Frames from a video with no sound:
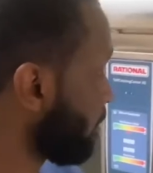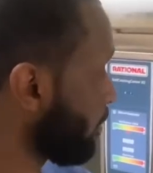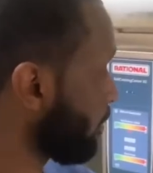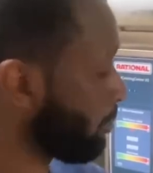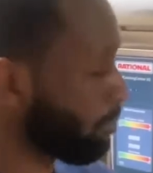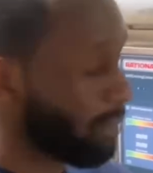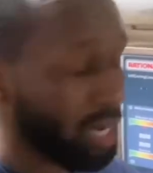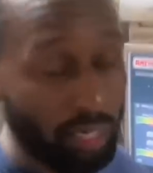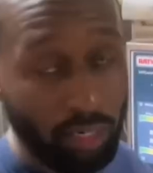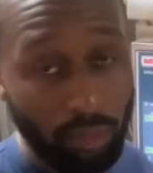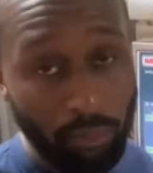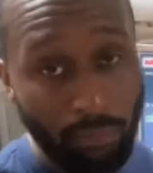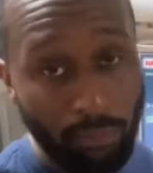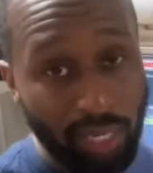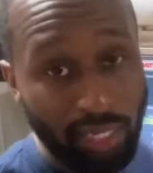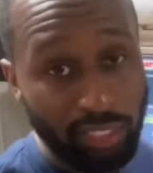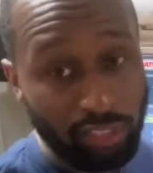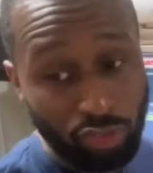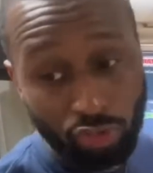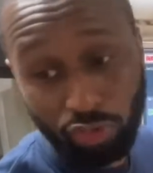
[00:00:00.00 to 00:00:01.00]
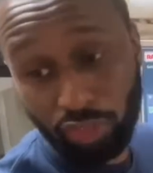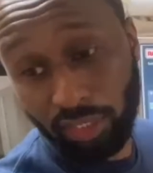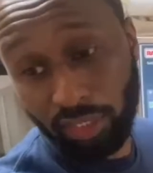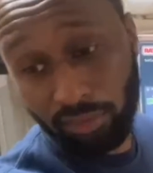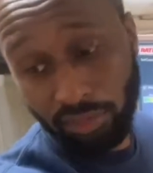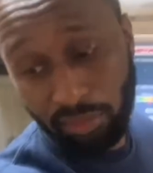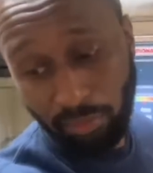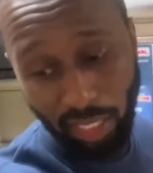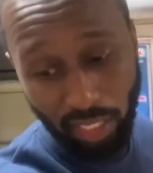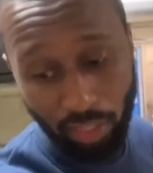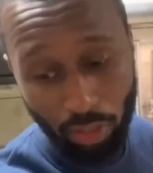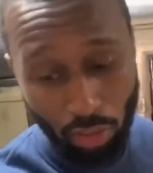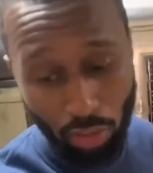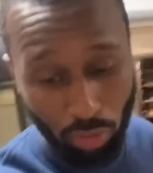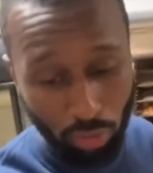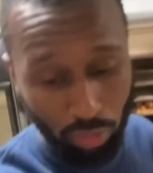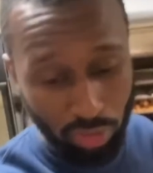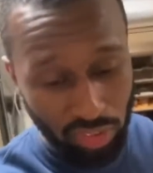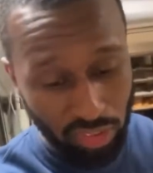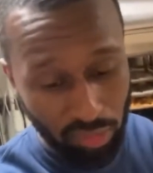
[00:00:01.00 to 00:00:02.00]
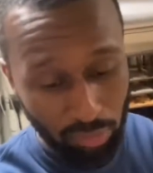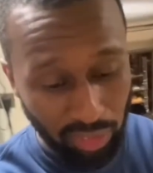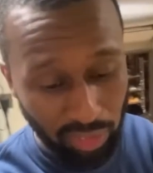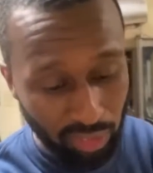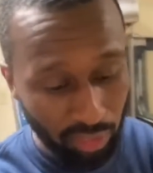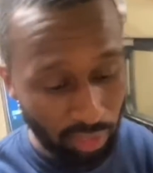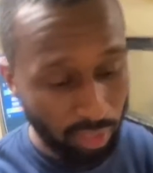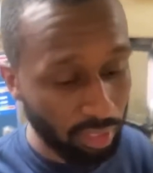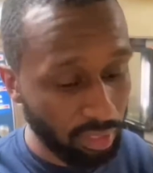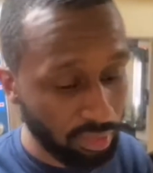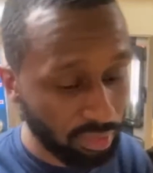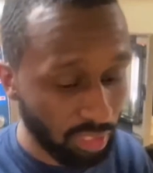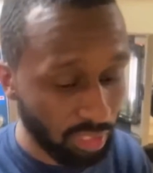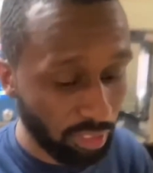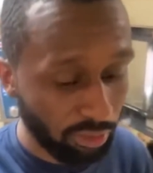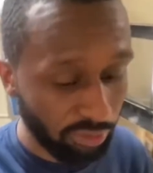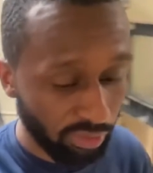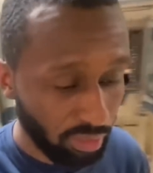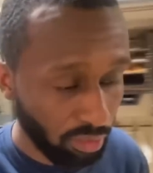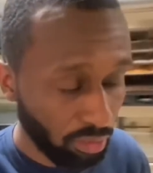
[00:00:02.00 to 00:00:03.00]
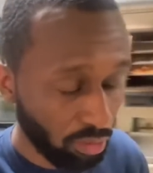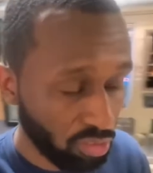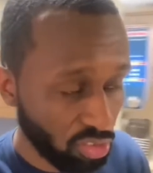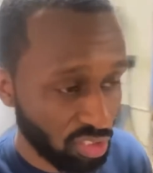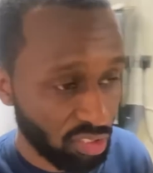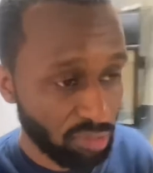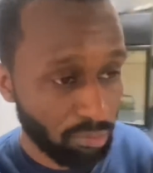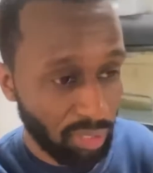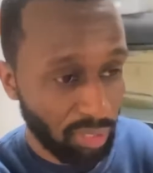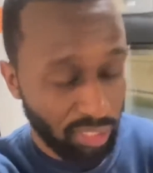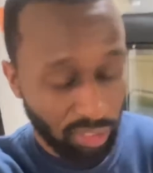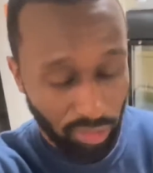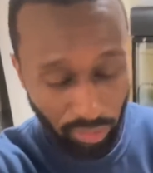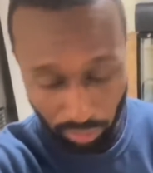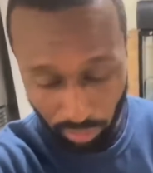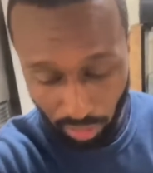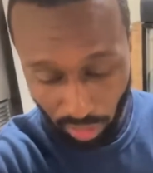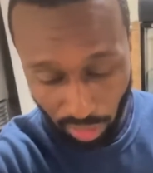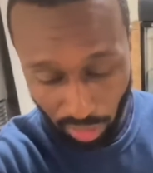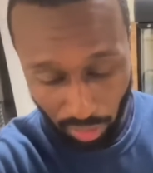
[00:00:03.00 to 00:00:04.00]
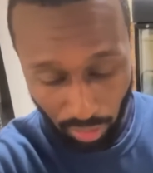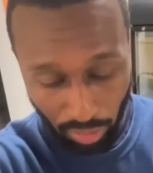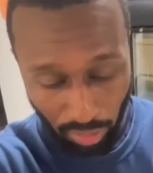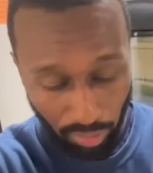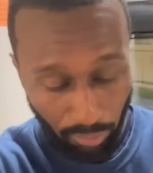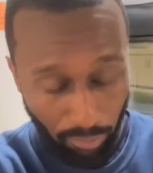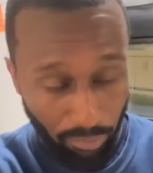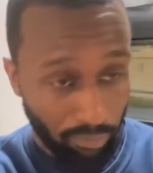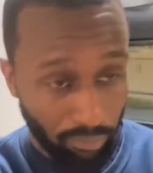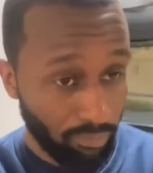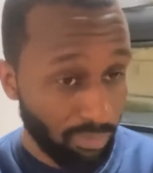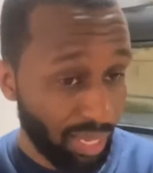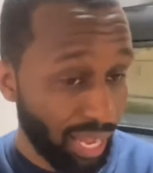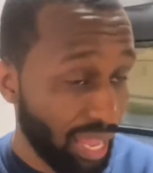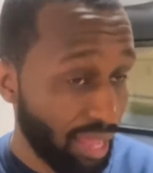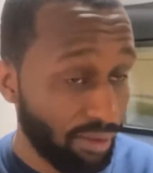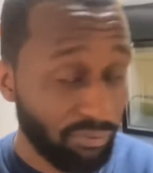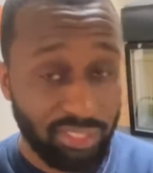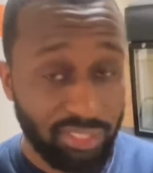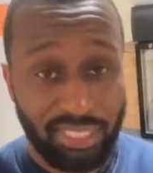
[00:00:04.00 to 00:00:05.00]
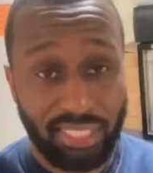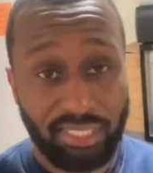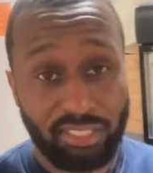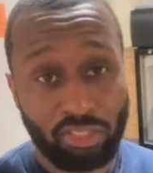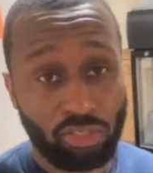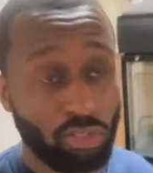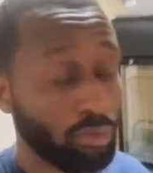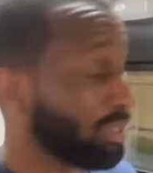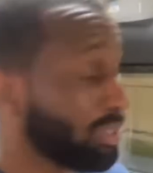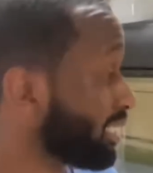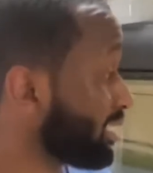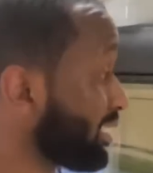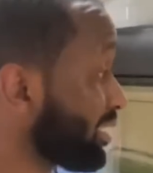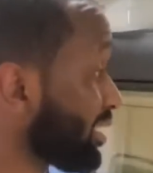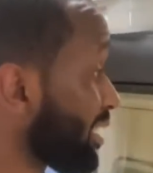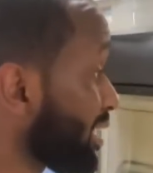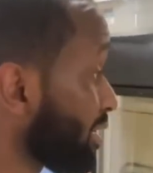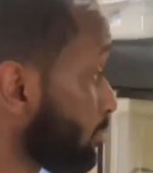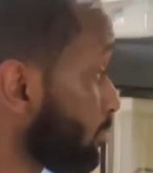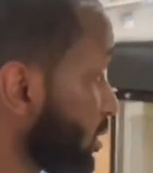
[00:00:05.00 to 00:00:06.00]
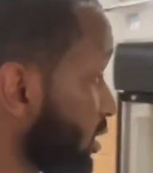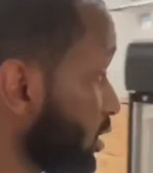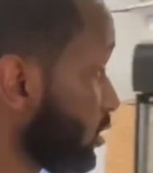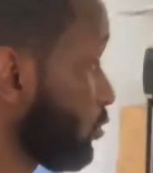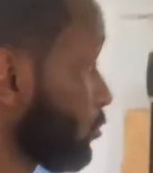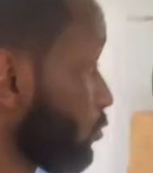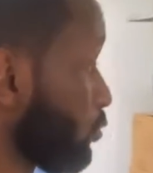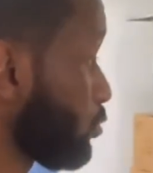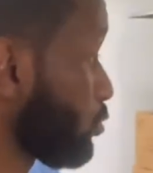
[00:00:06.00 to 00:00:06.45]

my dreams, my goals as being a content creator, just I have intentions on making a lot of money through